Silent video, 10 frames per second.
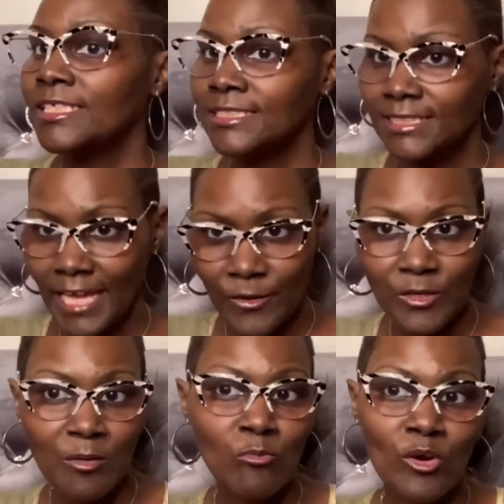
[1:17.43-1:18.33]
Saturday
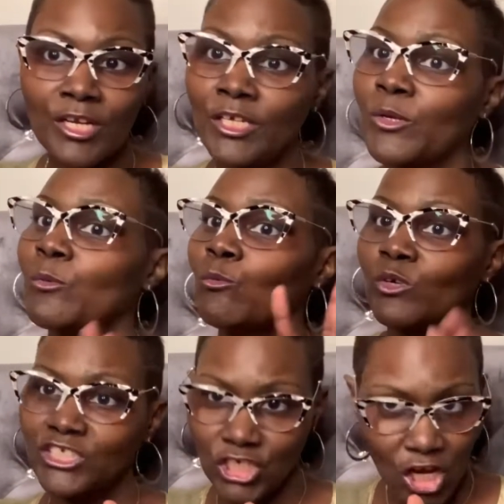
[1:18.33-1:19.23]
morning
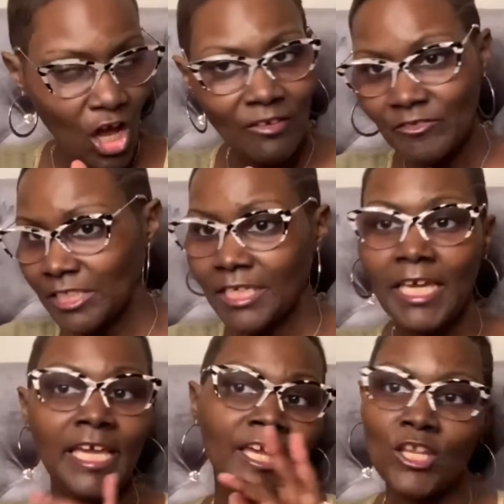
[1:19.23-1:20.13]
with your coffee
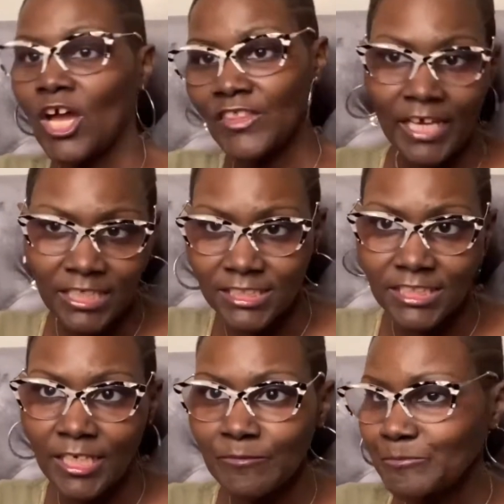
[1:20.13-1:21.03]
and all that good stuff.
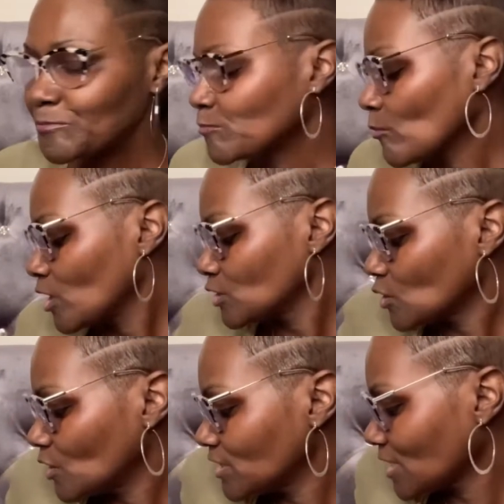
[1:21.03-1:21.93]
So
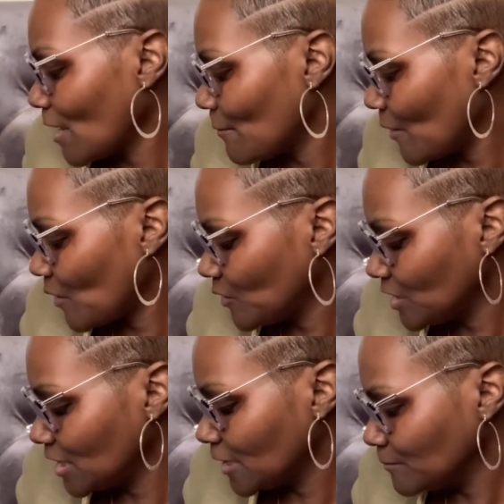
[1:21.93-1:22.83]
let's hop on in.